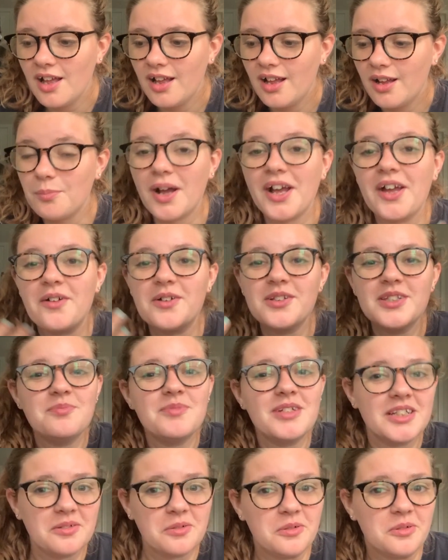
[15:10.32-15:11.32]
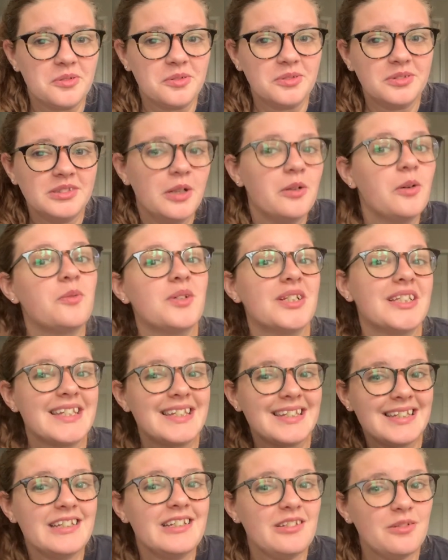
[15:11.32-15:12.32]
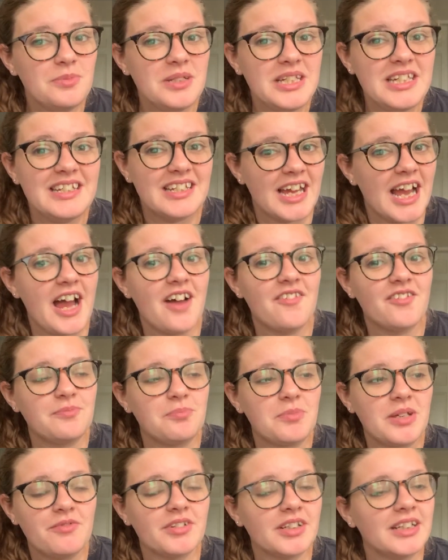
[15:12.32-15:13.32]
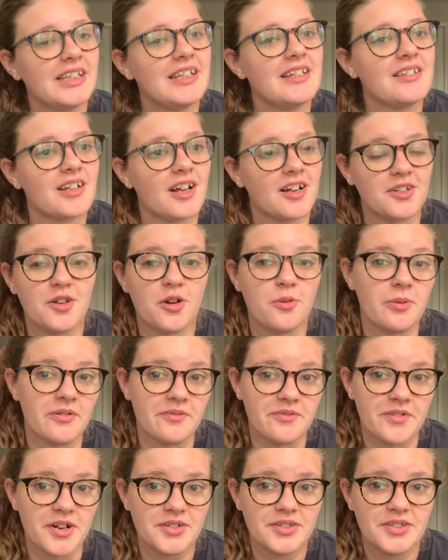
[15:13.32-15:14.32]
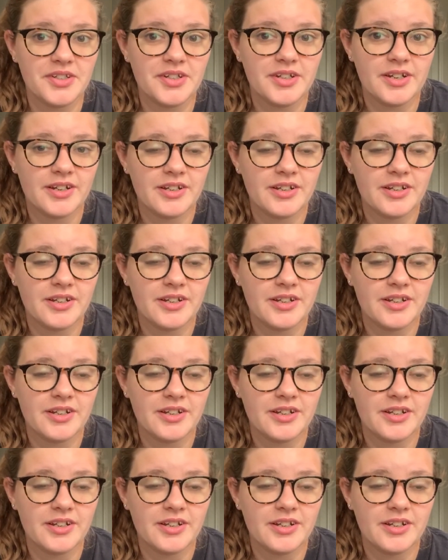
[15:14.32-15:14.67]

My ultimate goal would still be to have it be released October 1st.